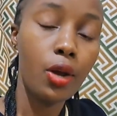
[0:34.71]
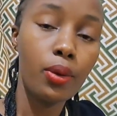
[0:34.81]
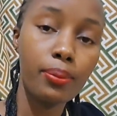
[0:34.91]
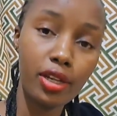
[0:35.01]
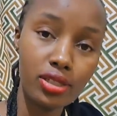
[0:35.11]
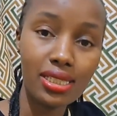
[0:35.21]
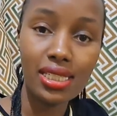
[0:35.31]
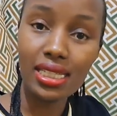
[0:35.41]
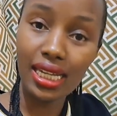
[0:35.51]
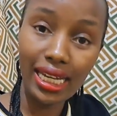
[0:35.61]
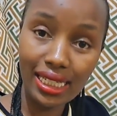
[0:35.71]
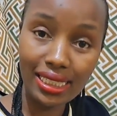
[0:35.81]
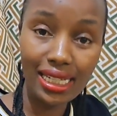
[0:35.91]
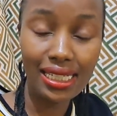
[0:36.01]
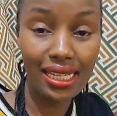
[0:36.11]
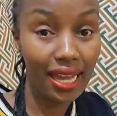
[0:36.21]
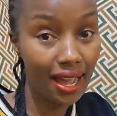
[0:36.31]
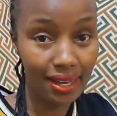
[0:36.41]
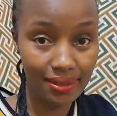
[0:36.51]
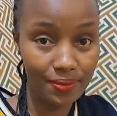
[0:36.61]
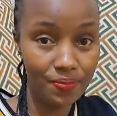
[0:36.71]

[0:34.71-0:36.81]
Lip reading: with my daughter's skin, and yeah.